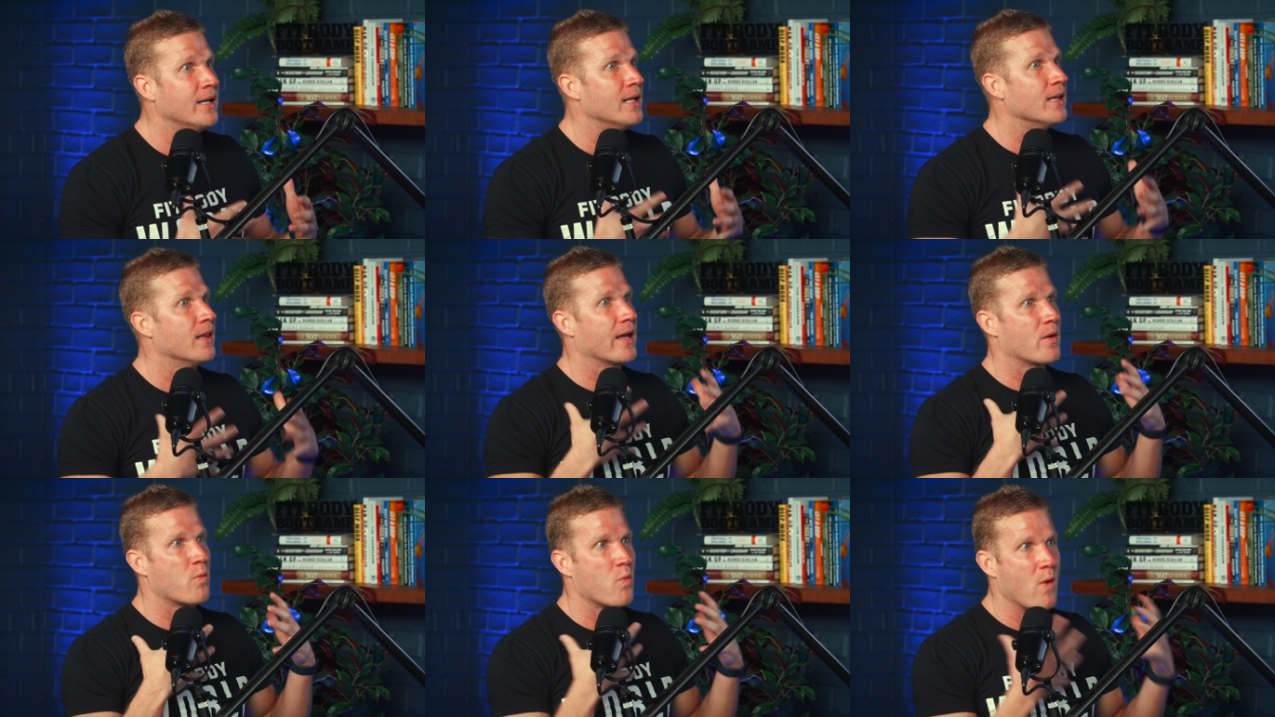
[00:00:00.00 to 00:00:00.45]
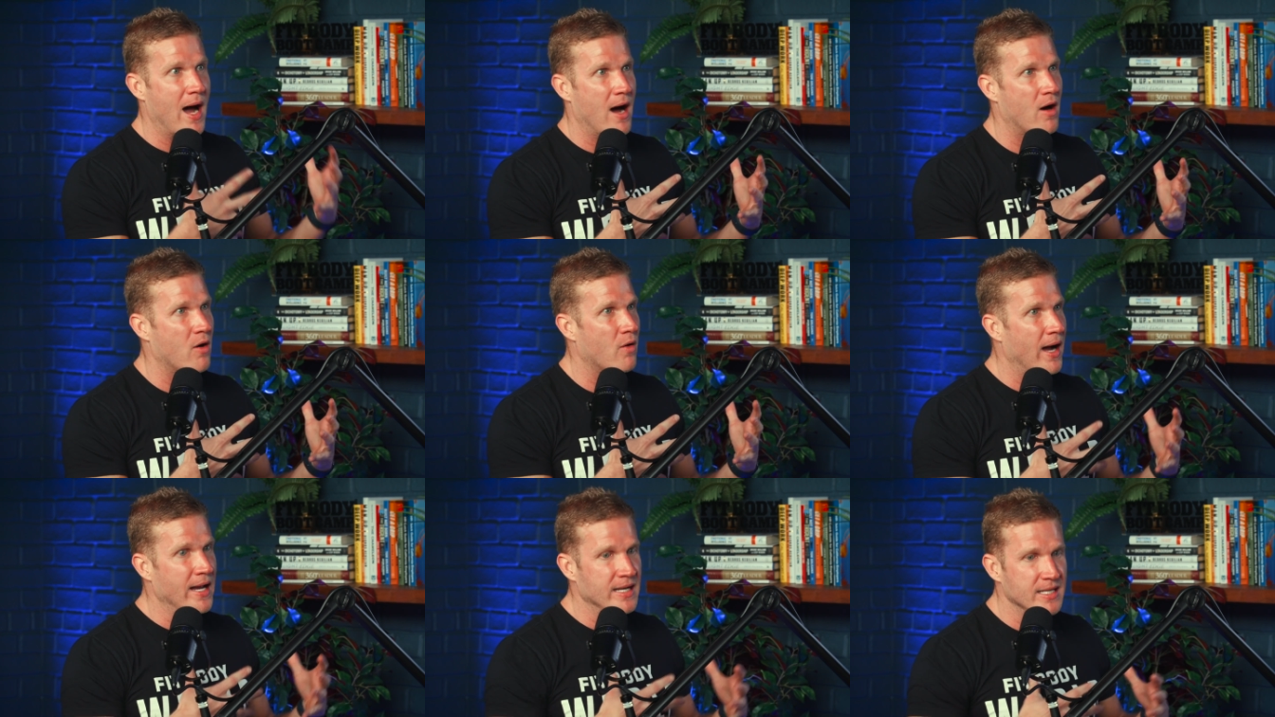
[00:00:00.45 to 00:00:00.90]
like,
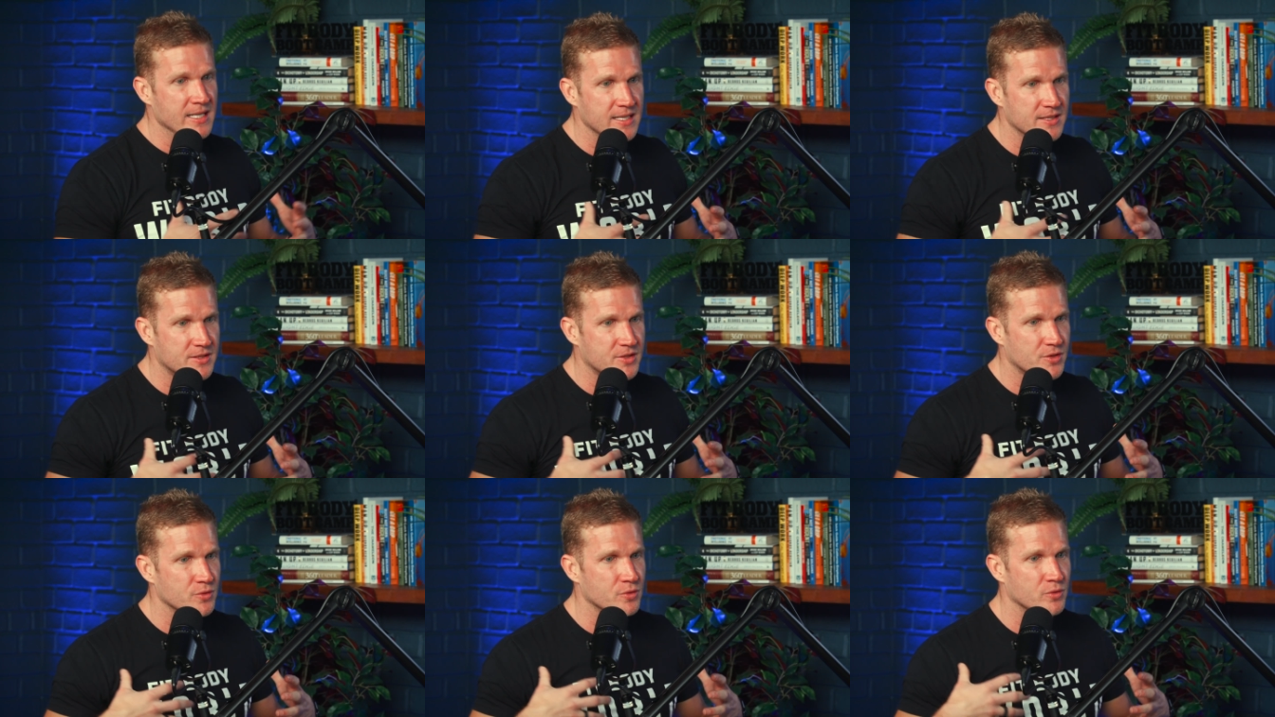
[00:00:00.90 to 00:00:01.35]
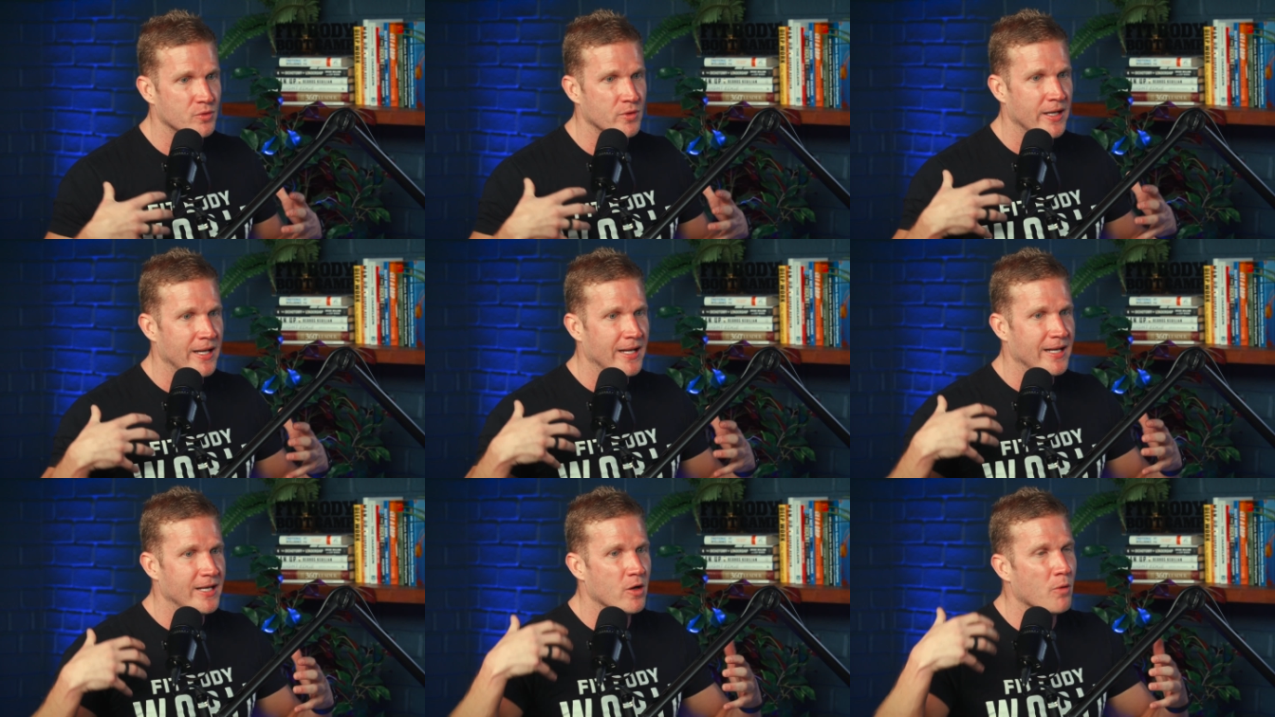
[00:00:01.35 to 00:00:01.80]
wow, I need to
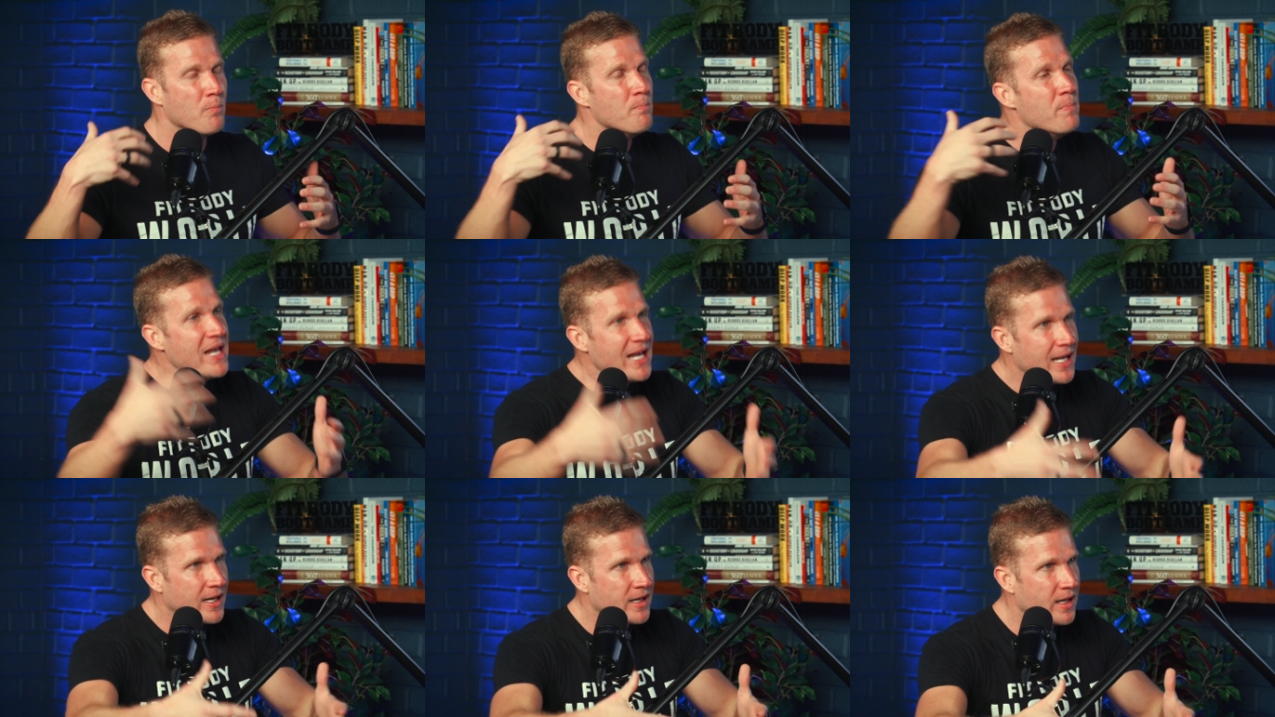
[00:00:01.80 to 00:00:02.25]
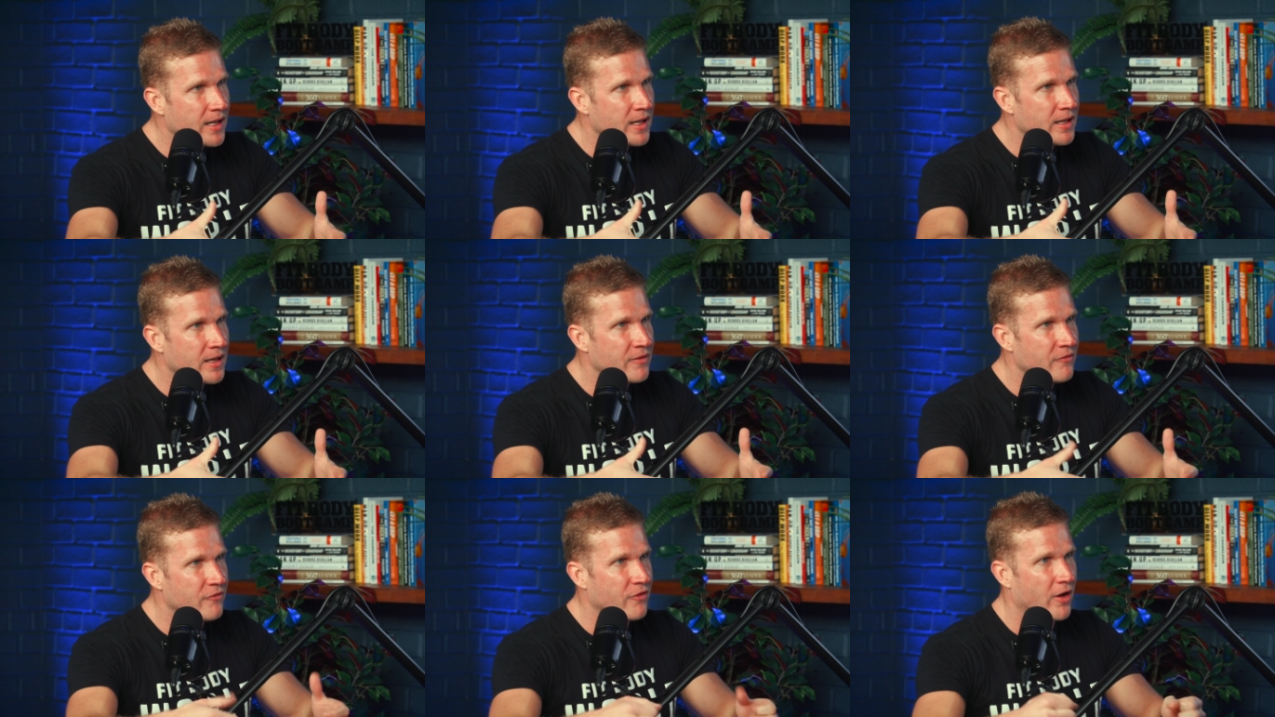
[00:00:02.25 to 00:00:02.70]
you know, be in an
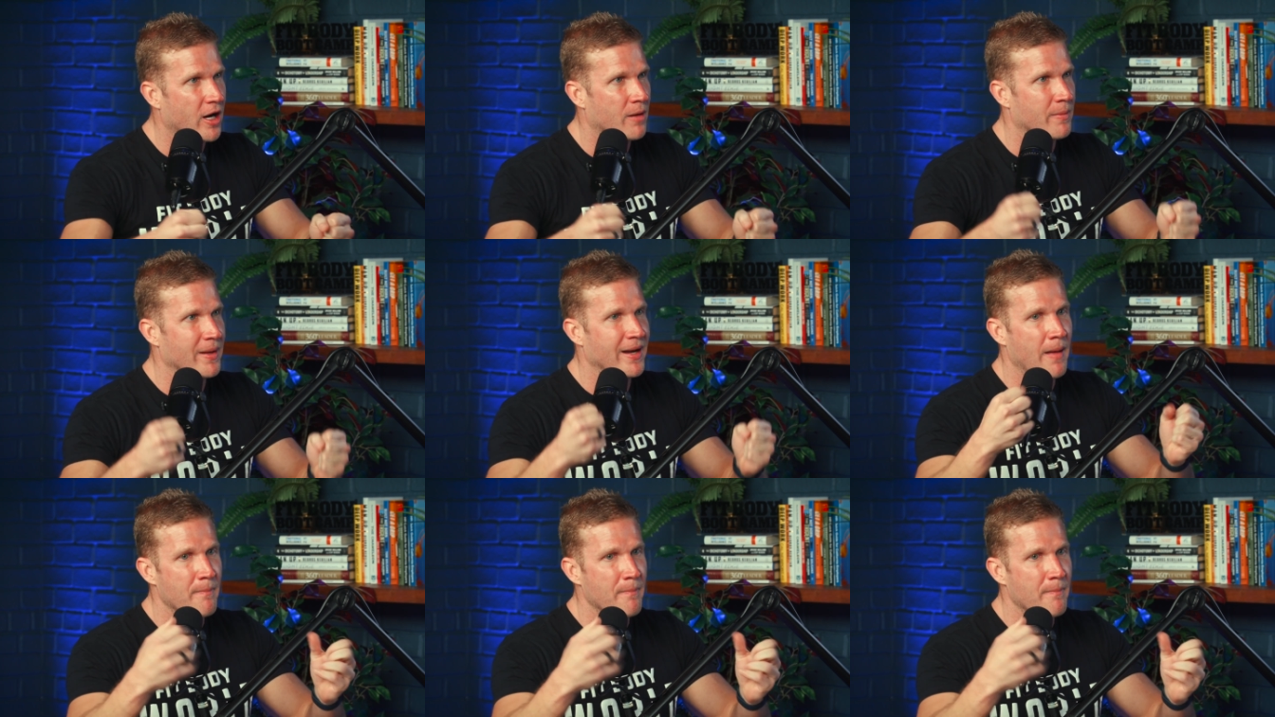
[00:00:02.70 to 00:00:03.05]
environment,